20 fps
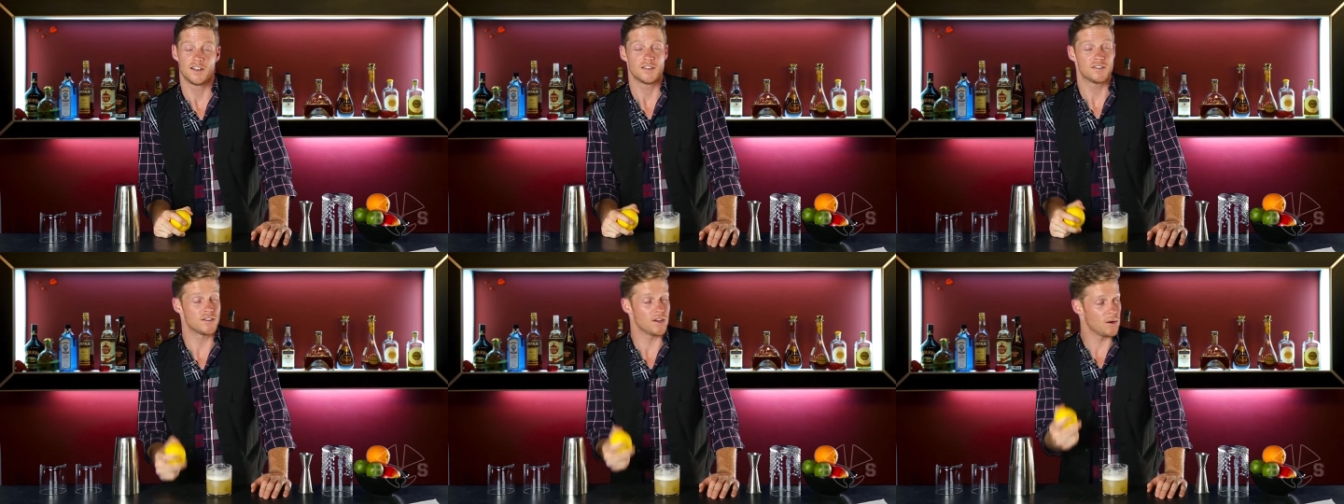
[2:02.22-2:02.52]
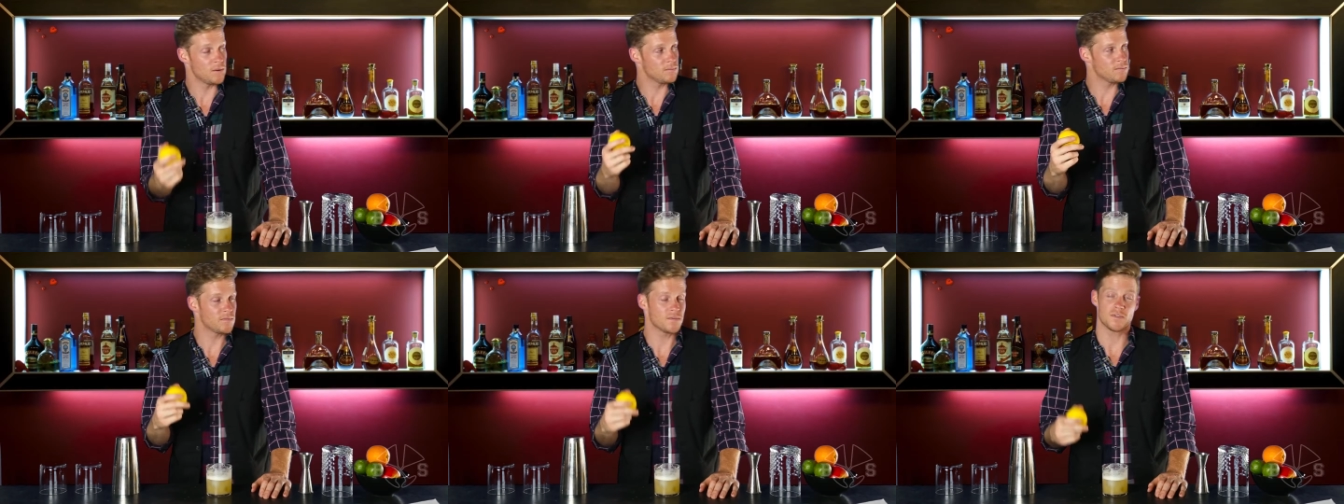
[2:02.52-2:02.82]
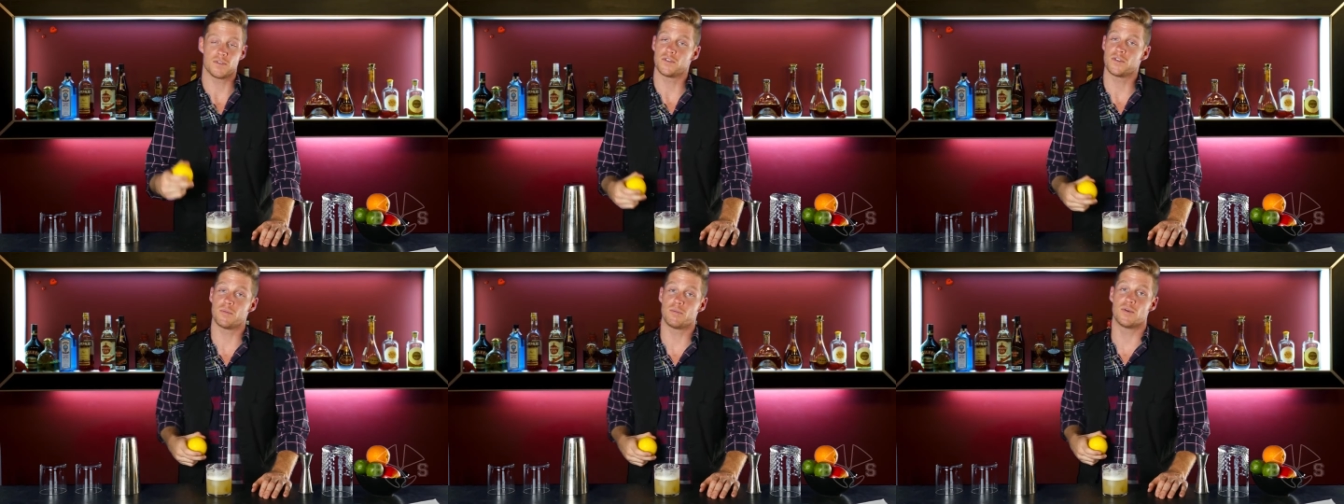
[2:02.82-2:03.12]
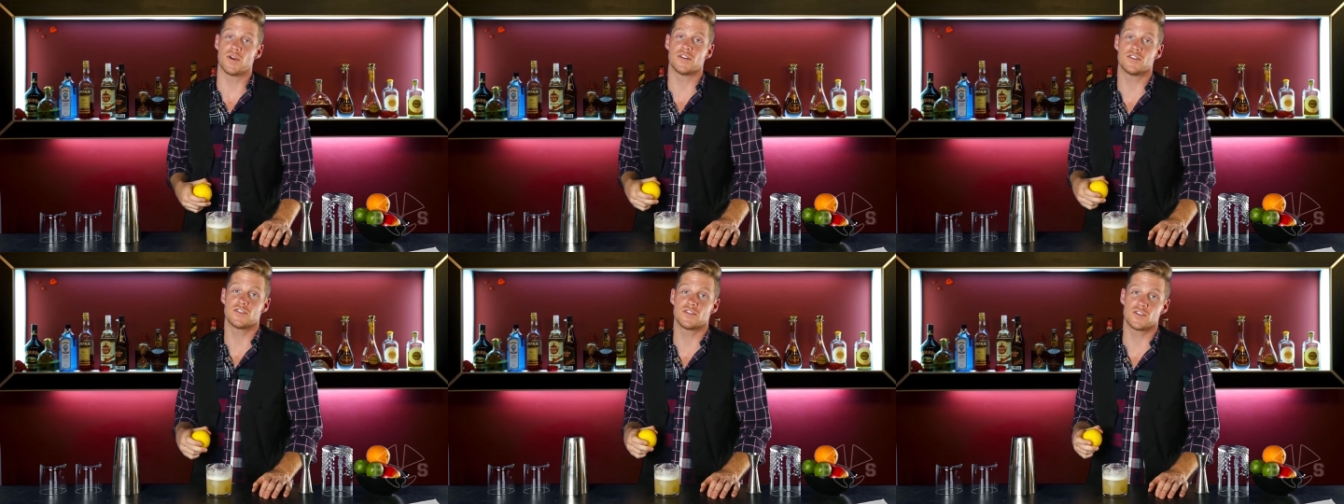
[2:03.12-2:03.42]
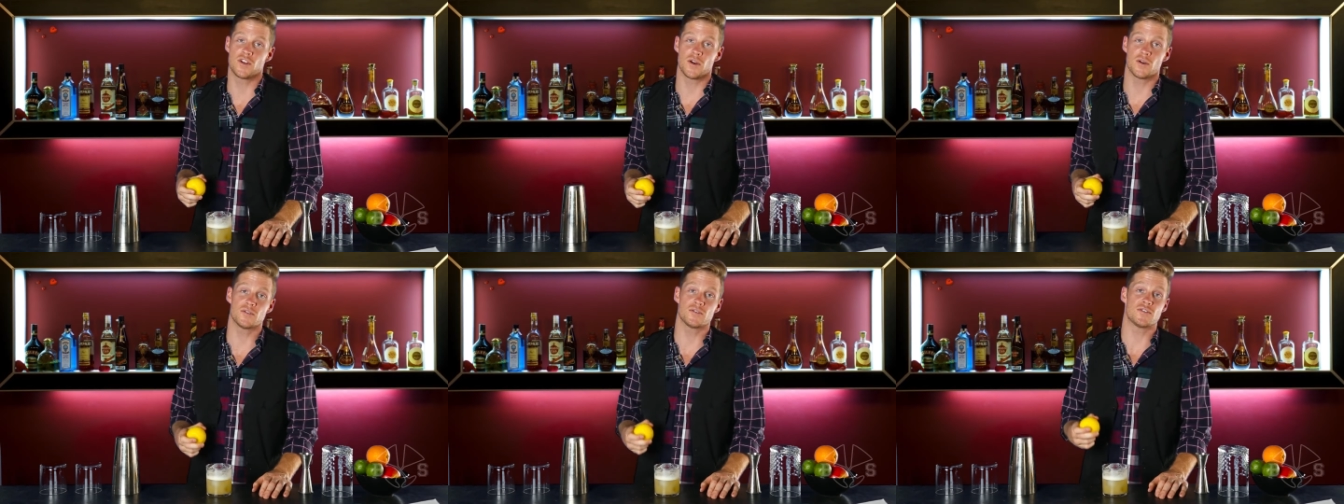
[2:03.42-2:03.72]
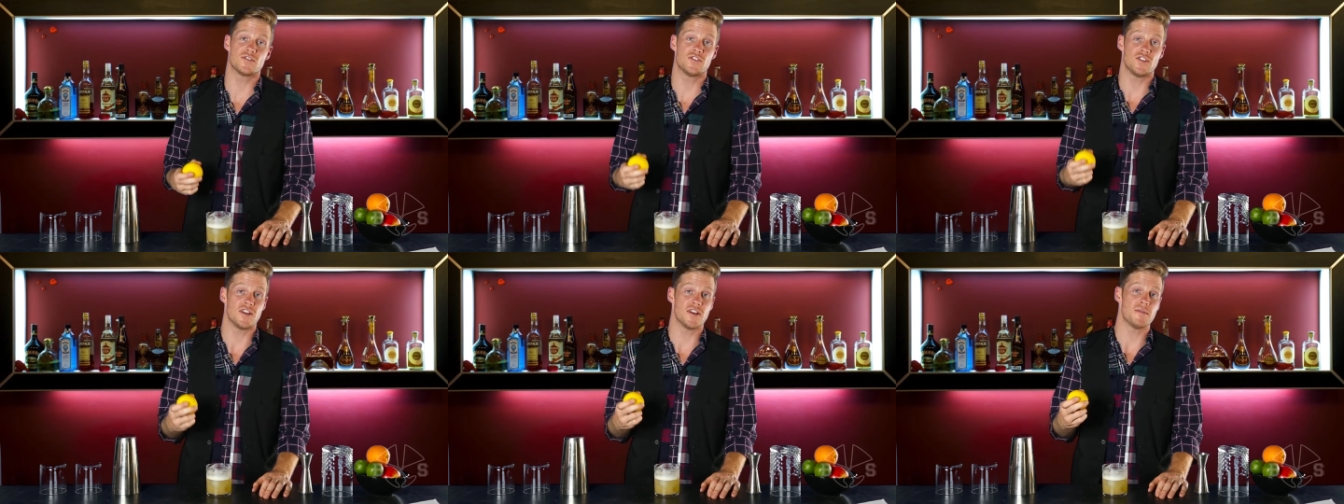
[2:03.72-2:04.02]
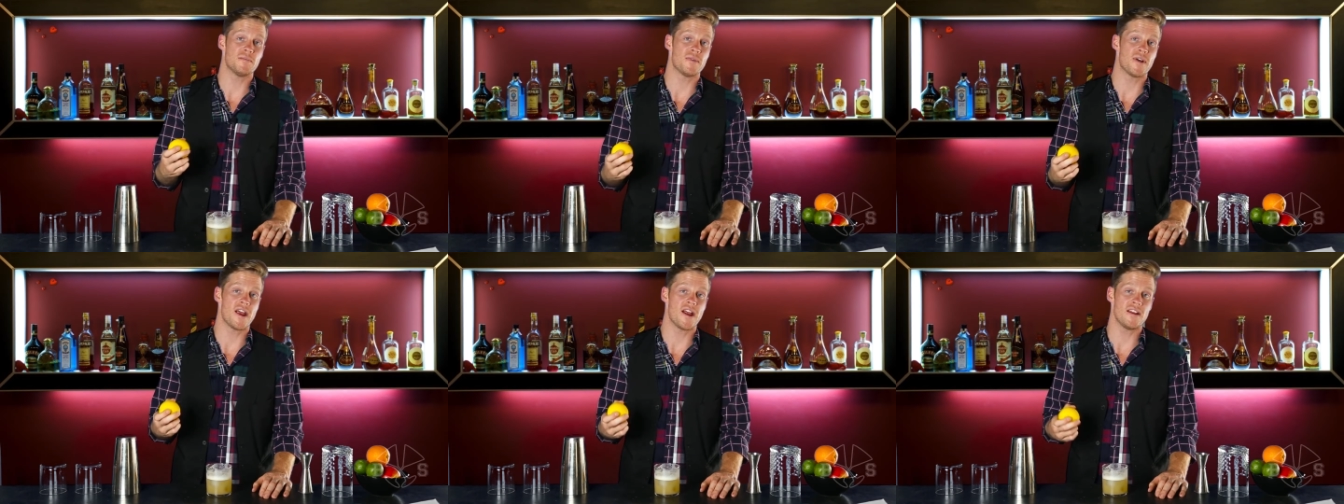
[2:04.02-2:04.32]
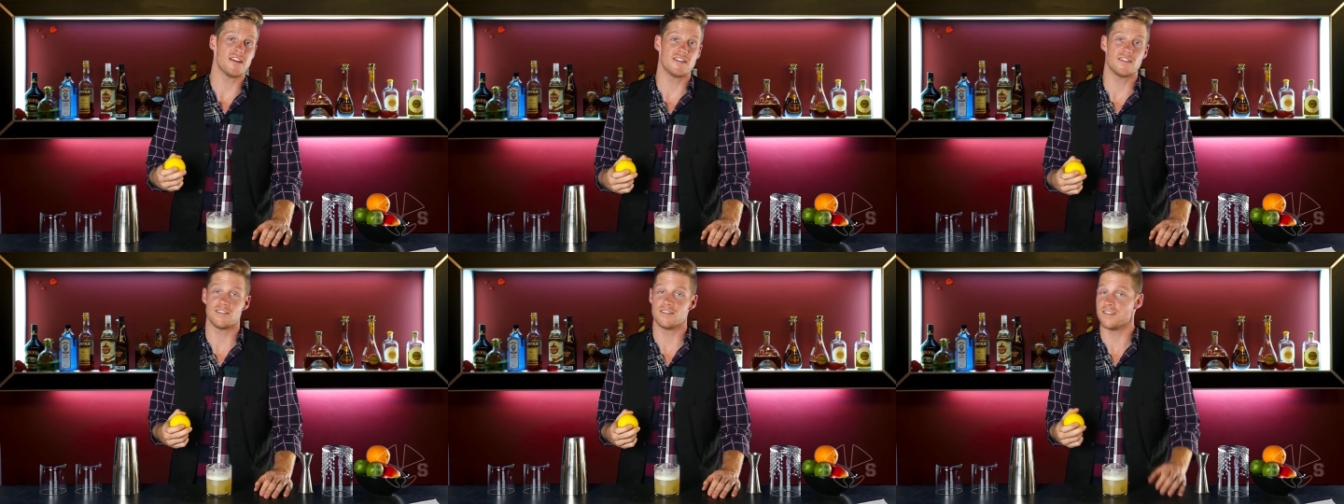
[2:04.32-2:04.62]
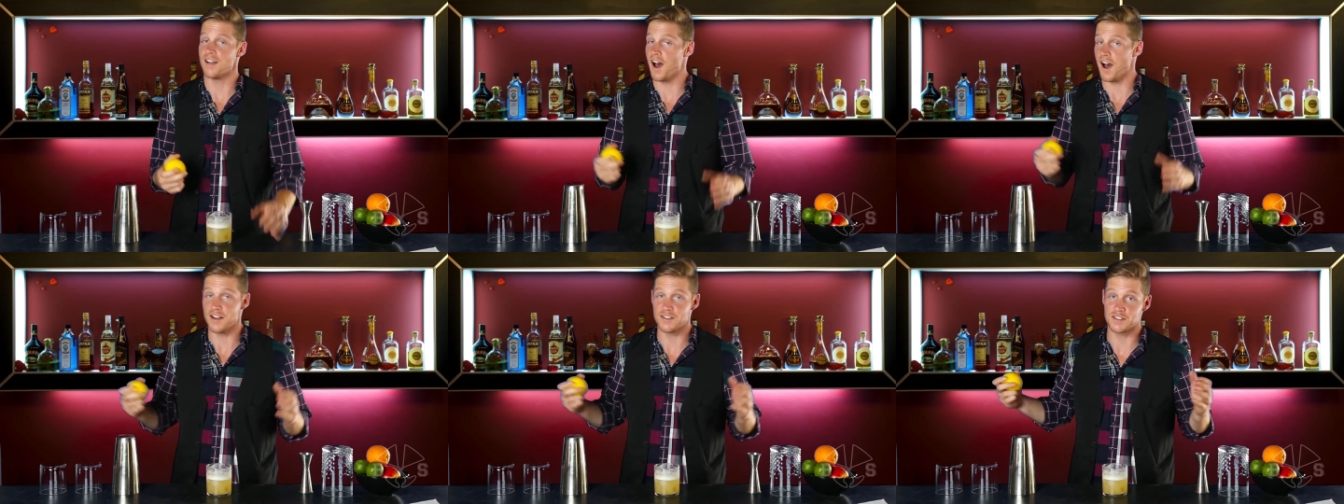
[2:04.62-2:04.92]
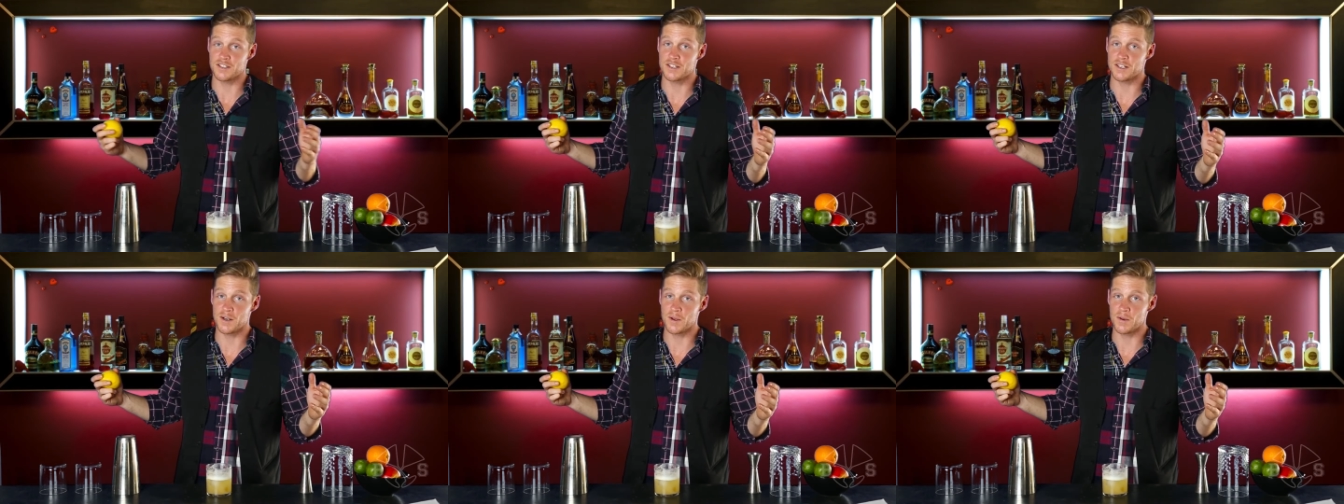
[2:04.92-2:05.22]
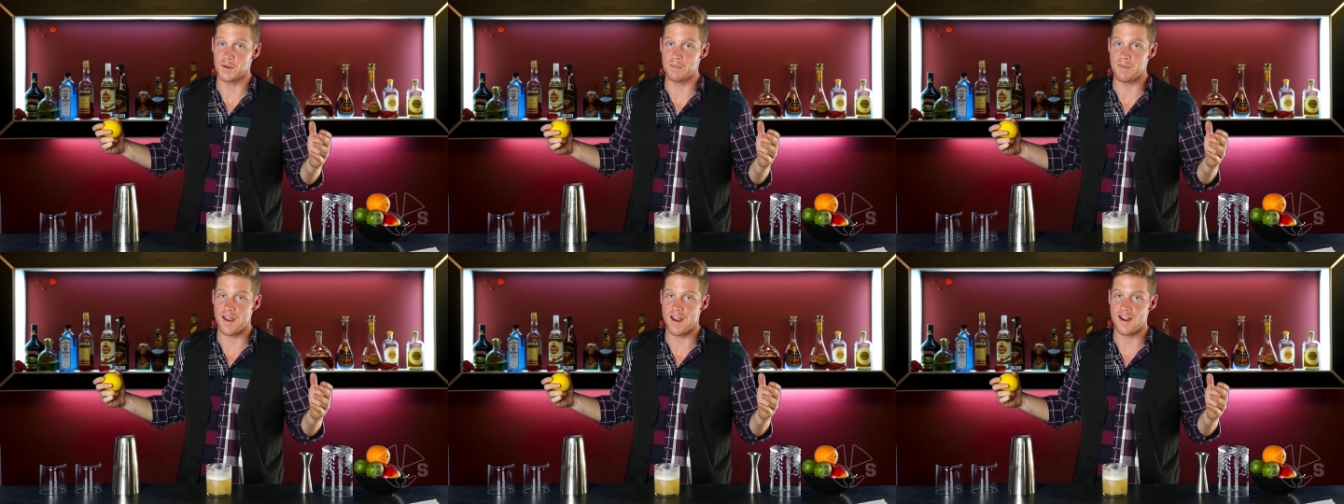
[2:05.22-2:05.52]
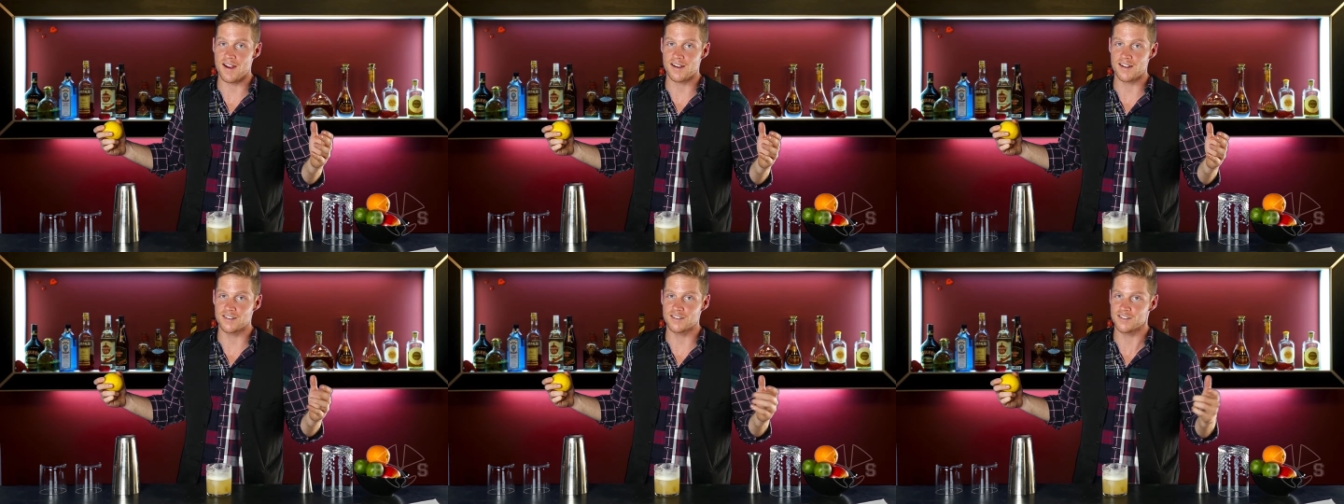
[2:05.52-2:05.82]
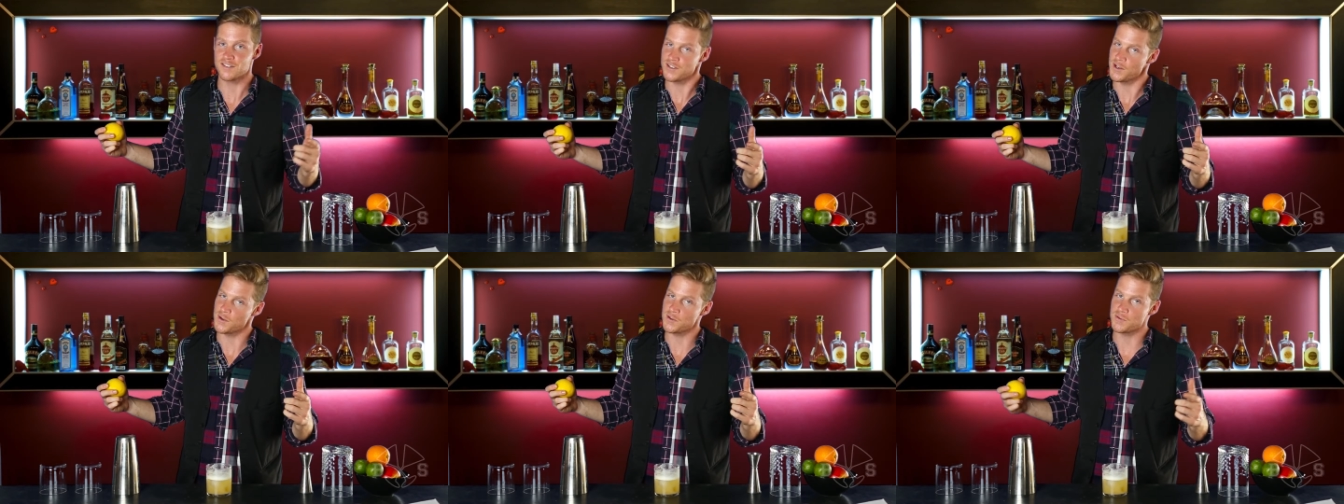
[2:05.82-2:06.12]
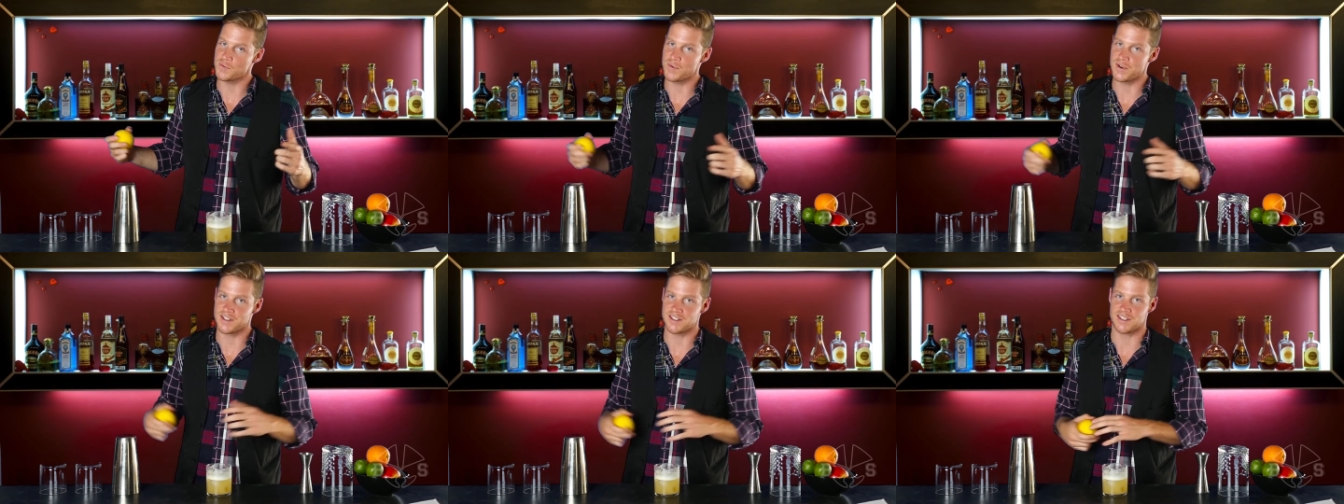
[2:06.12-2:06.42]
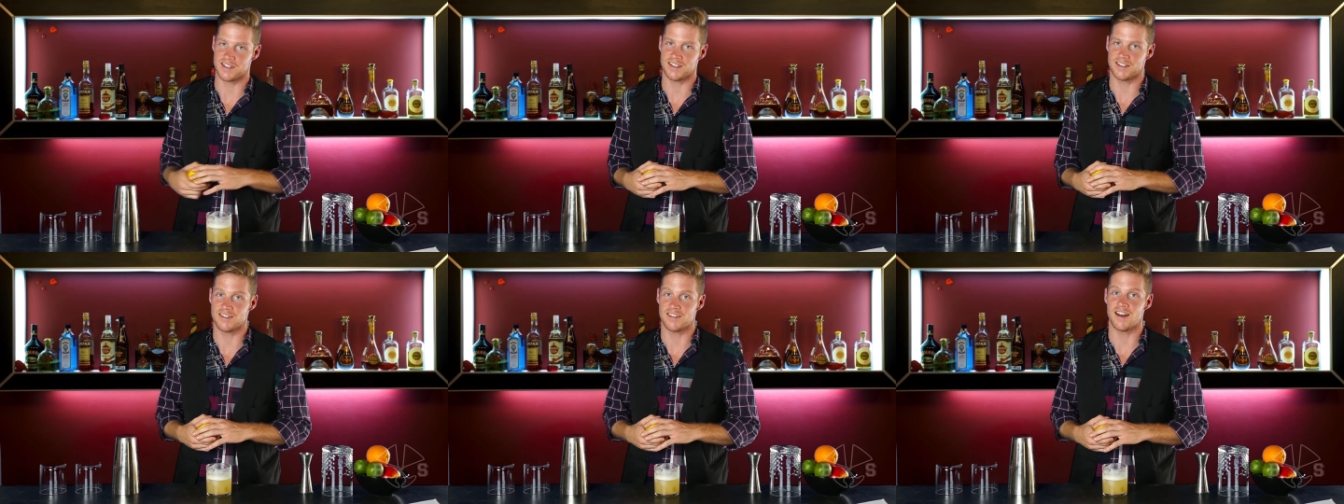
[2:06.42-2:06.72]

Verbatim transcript: So the Brits chose gin and brandy and us good old Americans chose whiskey.